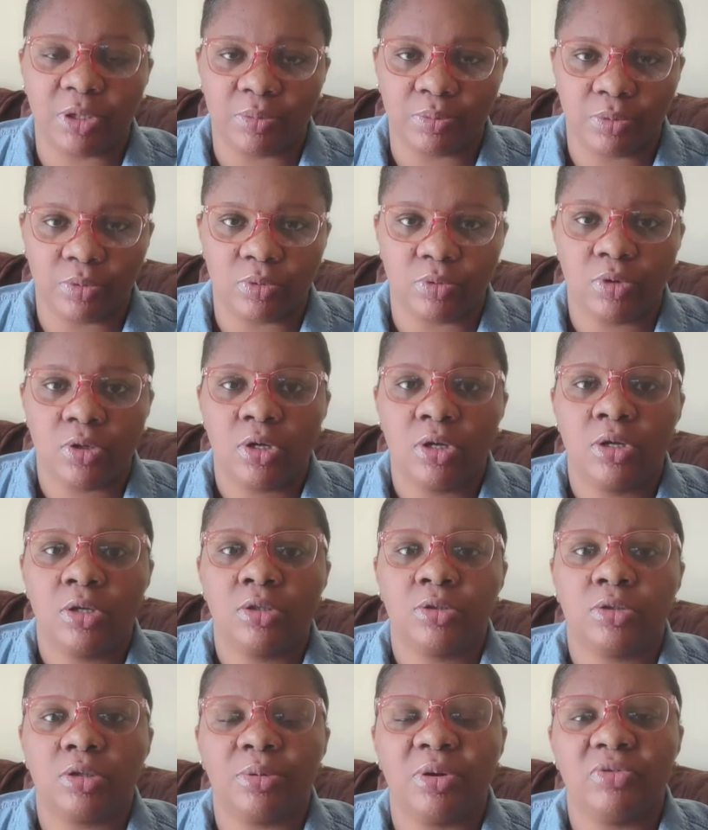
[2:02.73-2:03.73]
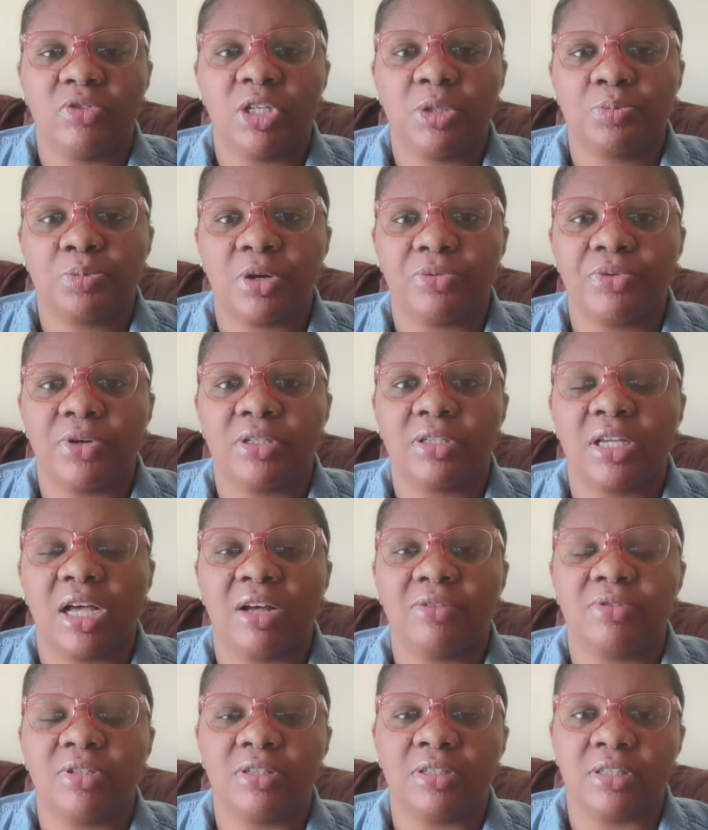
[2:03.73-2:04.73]
people. Some of these prophets
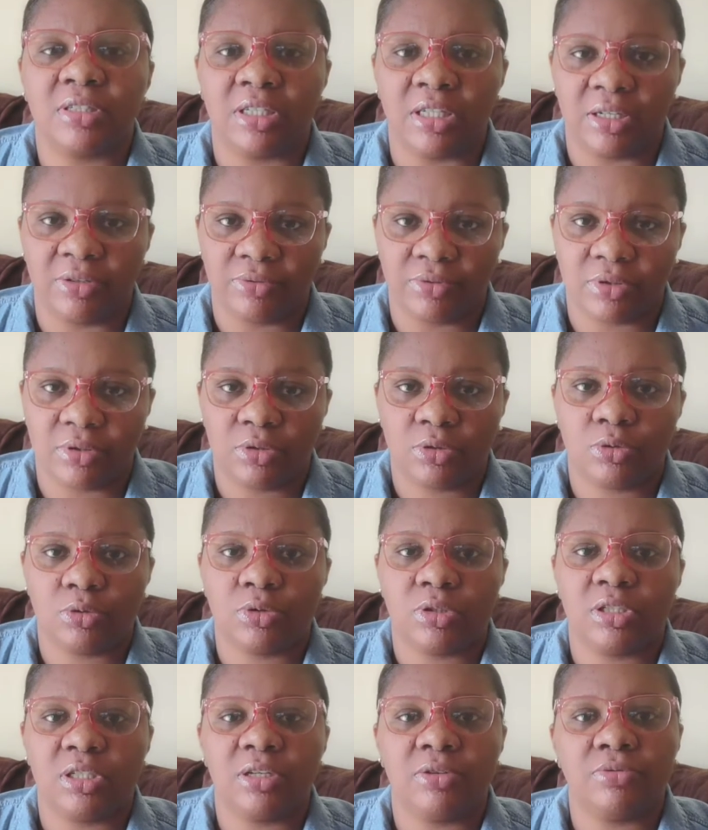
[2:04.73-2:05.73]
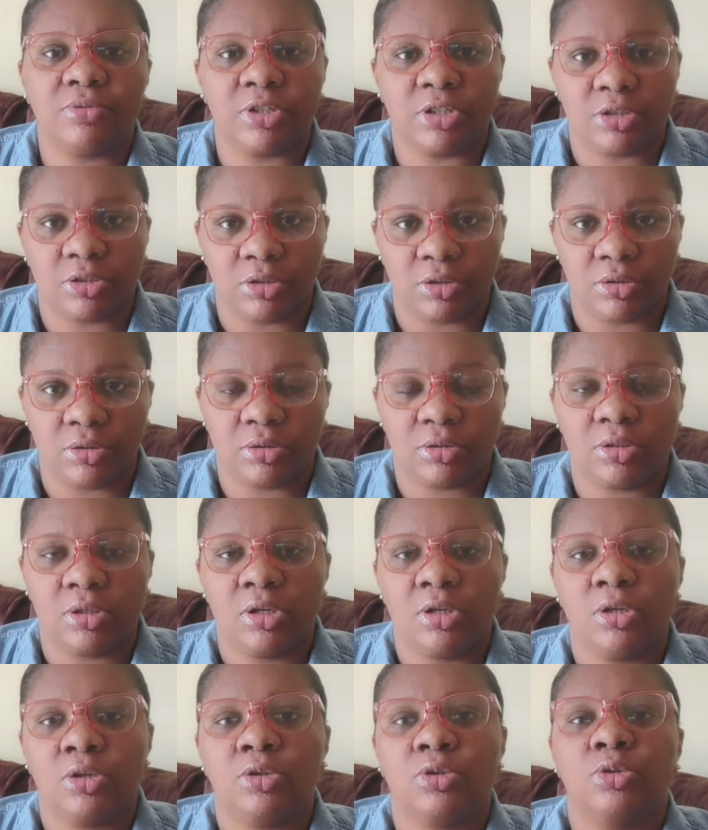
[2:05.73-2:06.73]
have these gifts to see visions,
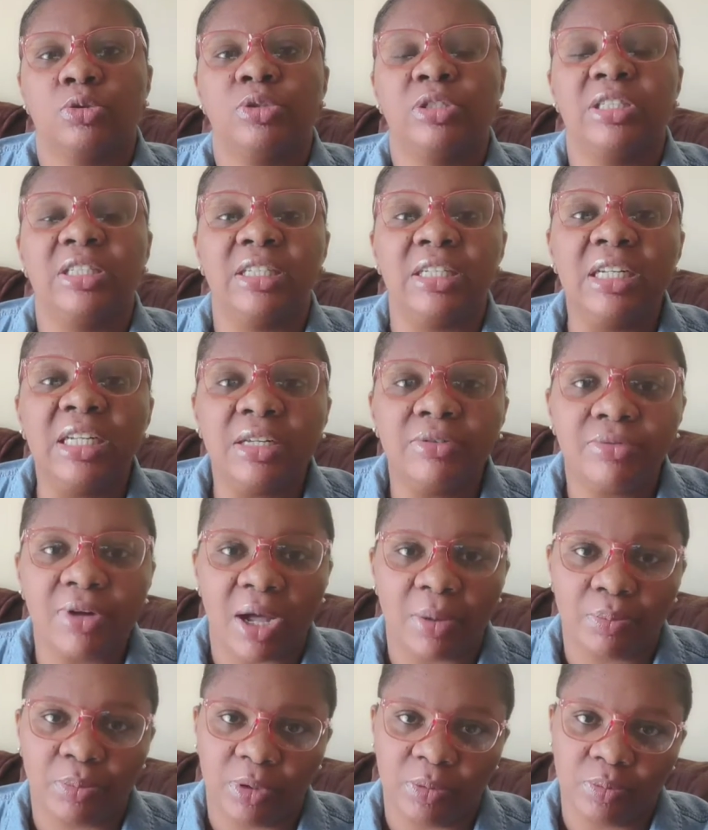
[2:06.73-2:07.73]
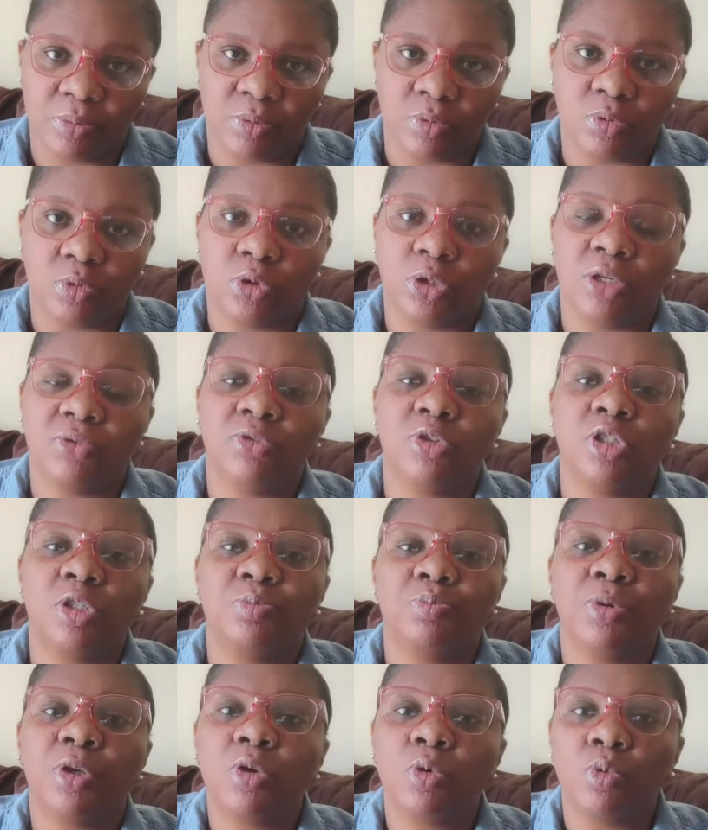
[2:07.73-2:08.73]
to deliver people, to even
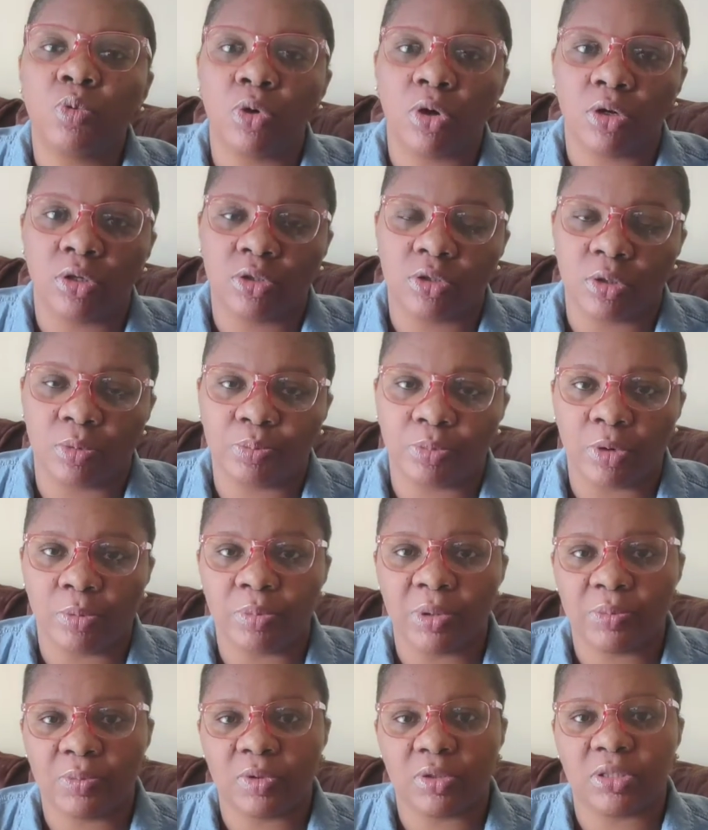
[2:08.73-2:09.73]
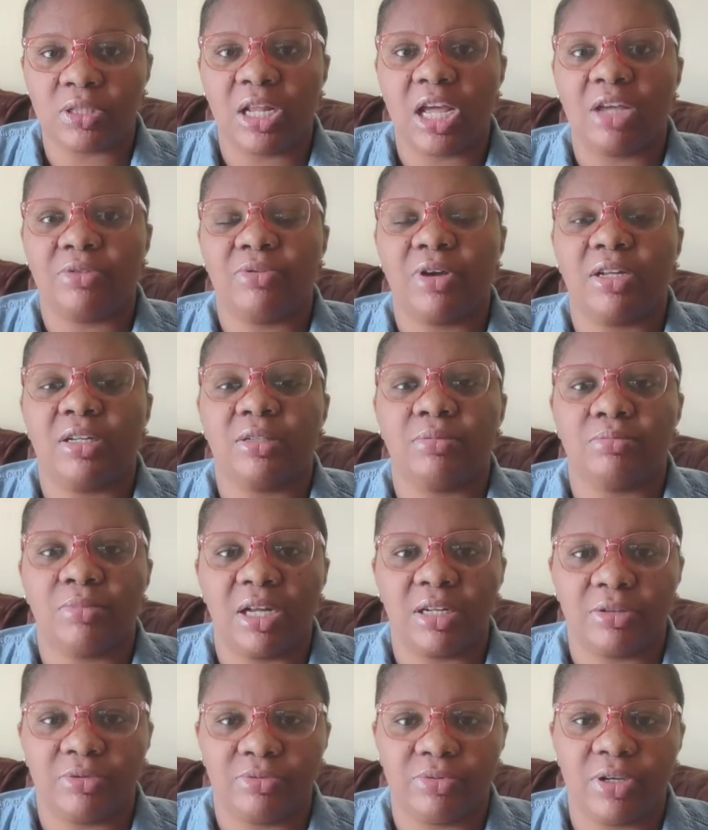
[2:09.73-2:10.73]
speak words upon people's life and it
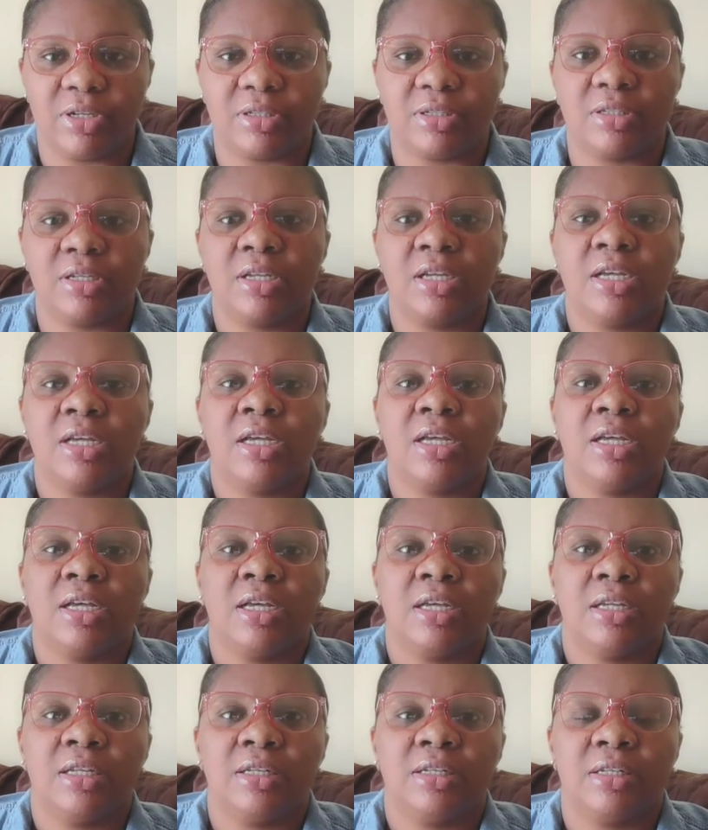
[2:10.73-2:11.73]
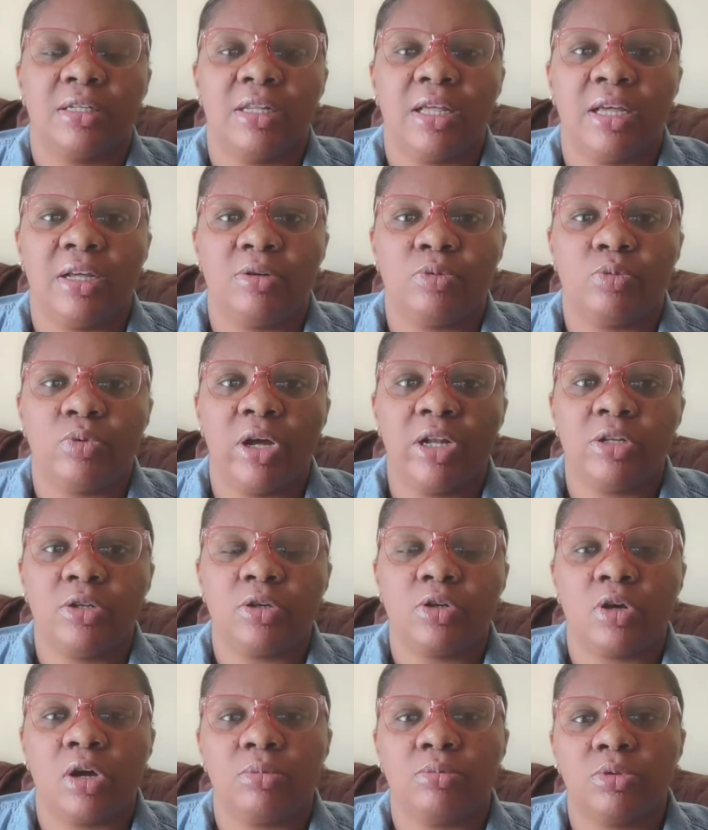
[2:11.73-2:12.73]
manifests. Then when
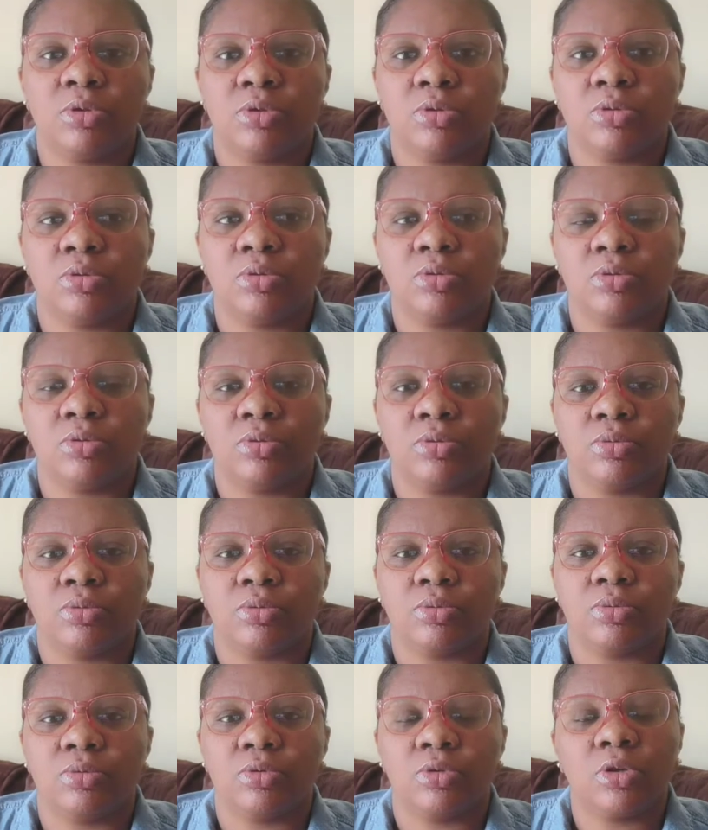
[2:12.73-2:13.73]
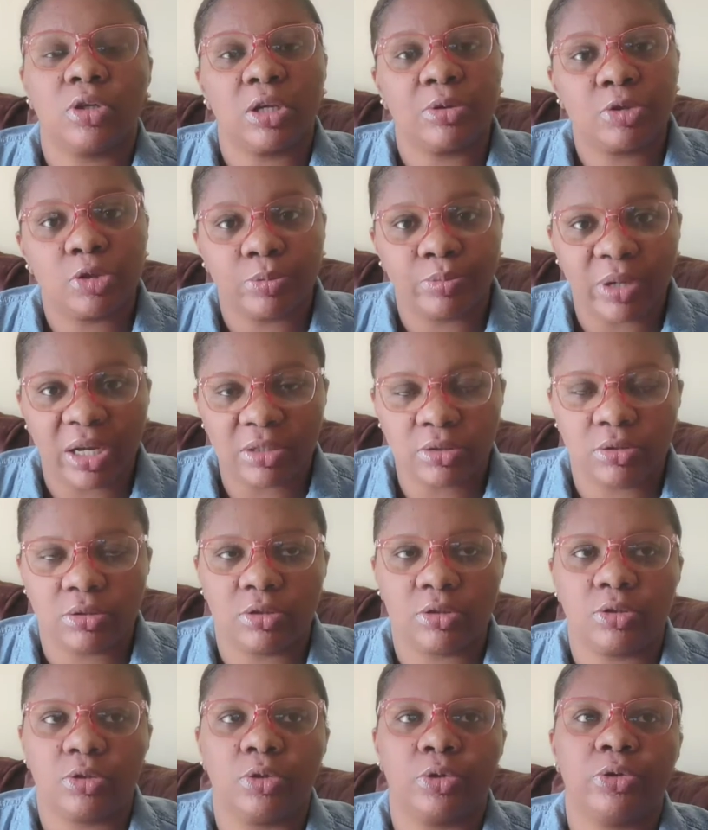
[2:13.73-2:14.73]
you come to, okay, so back to
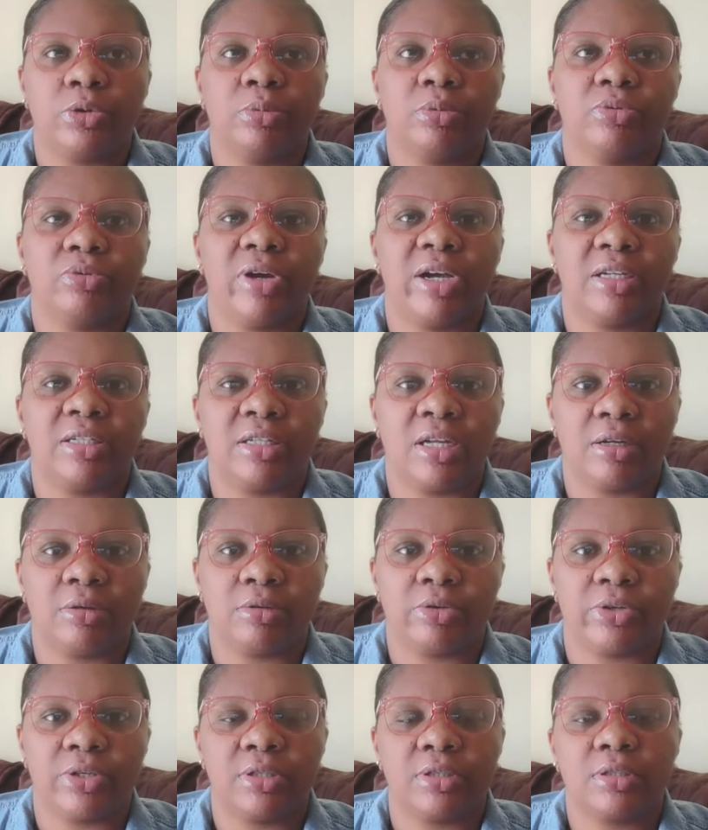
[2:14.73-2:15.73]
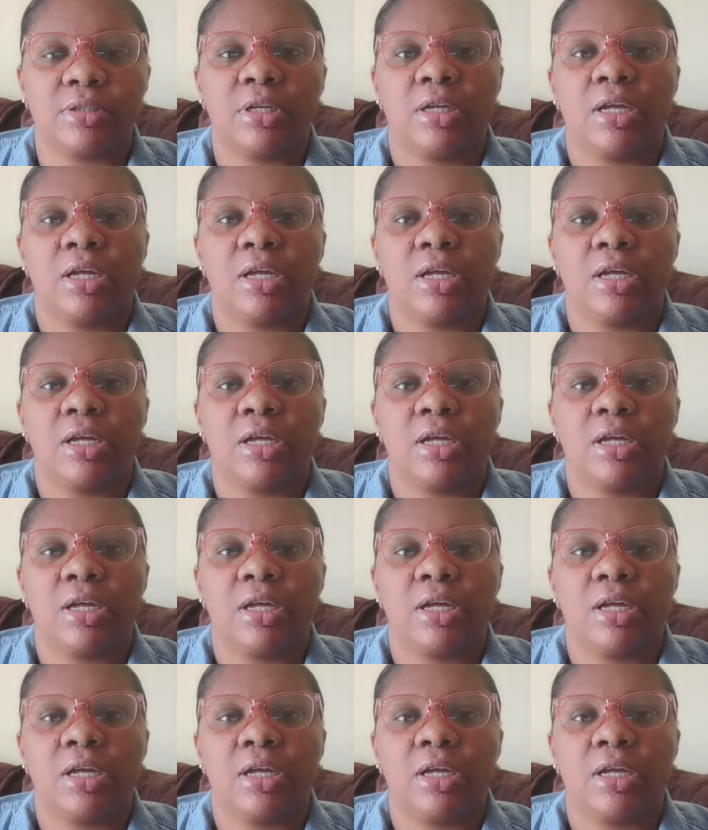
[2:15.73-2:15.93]
the story before I digress.